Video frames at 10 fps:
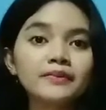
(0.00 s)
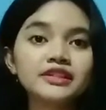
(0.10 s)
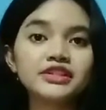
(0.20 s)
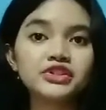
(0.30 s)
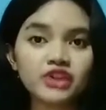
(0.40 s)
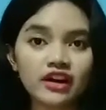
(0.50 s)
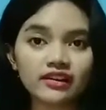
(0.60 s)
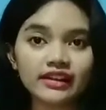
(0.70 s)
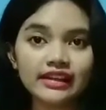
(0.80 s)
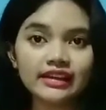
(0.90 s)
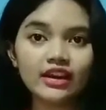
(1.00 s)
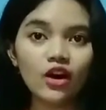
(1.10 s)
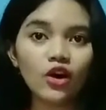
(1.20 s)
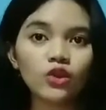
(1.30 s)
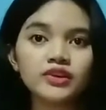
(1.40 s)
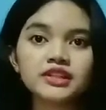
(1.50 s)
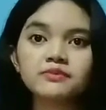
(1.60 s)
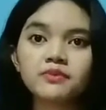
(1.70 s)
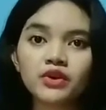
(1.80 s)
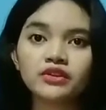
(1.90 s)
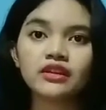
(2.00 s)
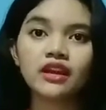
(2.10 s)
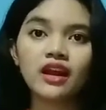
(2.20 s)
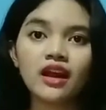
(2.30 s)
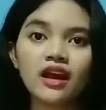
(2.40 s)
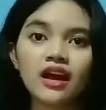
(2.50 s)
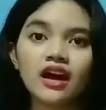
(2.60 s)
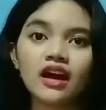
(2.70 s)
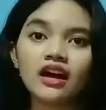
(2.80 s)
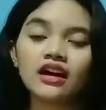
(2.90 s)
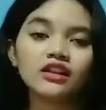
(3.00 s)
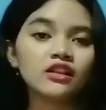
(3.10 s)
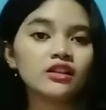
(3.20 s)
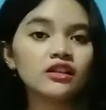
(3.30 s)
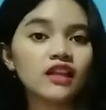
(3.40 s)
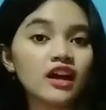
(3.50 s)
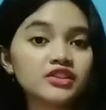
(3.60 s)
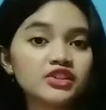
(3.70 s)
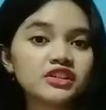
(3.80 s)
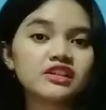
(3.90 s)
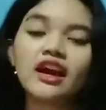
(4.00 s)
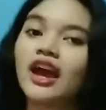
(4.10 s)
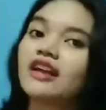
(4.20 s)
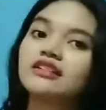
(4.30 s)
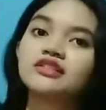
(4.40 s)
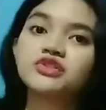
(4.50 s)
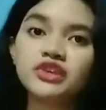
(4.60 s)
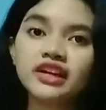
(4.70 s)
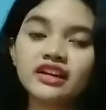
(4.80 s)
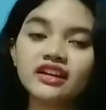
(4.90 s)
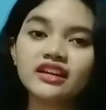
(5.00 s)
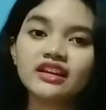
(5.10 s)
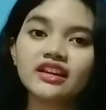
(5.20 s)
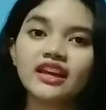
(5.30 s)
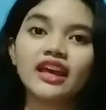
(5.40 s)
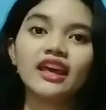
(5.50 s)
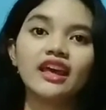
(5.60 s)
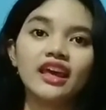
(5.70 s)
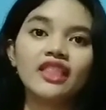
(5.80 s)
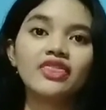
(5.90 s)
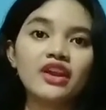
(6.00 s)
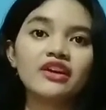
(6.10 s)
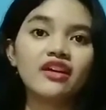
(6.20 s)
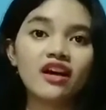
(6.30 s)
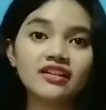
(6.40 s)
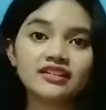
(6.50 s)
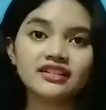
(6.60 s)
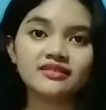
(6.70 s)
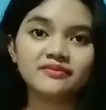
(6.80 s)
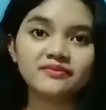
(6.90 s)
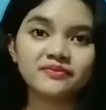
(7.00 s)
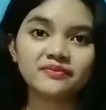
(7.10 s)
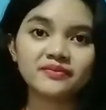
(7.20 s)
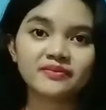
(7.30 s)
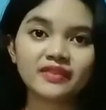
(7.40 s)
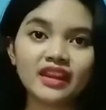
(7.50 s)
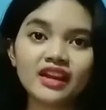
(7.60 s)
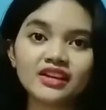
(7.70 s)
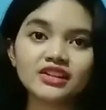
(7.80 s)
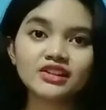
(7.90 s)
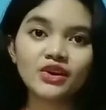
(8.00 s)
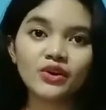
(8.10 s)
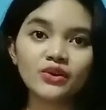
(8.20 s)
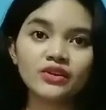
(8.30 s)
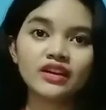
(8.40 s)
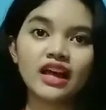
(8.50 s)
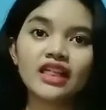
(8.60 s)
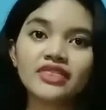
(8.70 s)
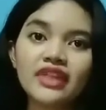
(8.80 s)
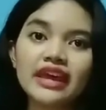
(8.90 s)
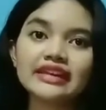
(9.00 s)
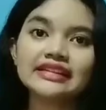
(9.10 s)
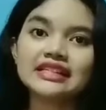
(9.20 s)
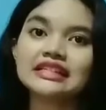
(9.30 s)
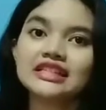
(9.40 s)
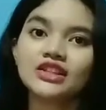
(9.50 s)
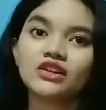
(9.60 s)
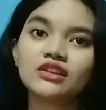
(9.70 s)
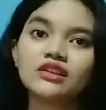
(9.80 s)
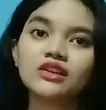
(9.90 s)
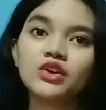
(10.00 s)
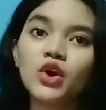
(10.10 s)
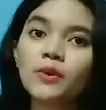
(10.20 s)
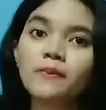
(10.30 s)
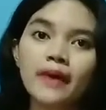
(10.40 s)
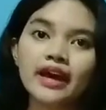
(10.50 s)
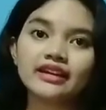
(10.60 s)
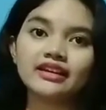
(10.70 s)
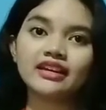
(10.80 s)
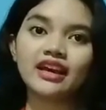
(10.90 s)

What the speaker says: Miss Charlie always brought a lunch and drink in their garden, so they did not go back